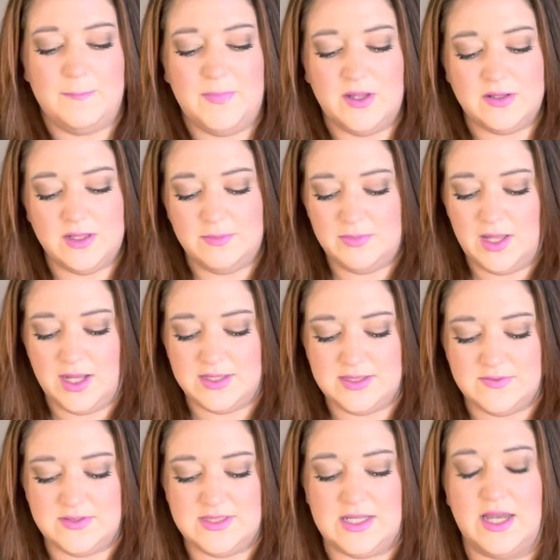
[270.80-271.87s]
Building Blocks of
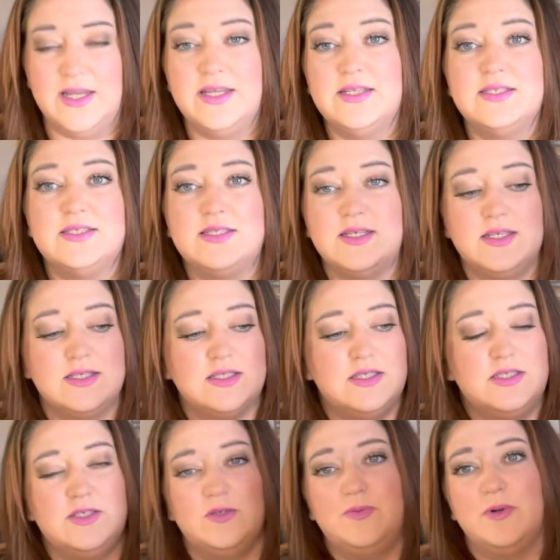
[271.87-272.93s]
Science is
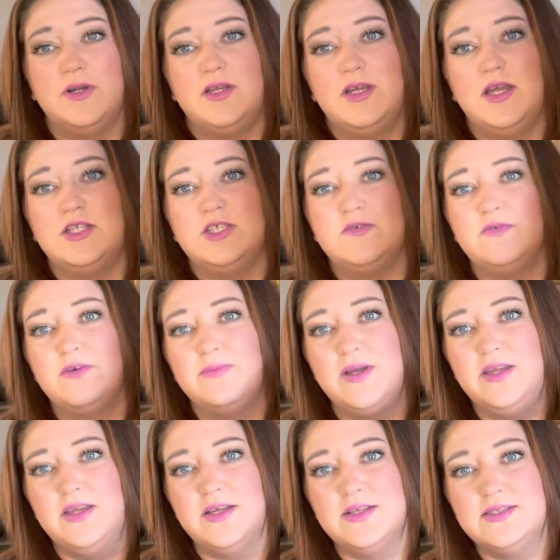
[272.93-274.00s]
super engaging for my
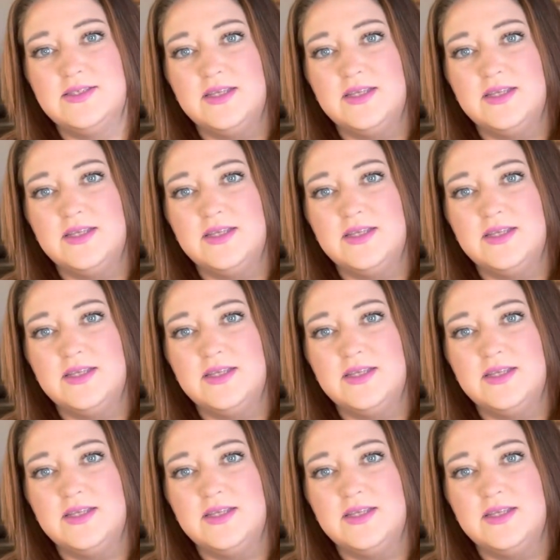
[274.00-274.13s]
kids.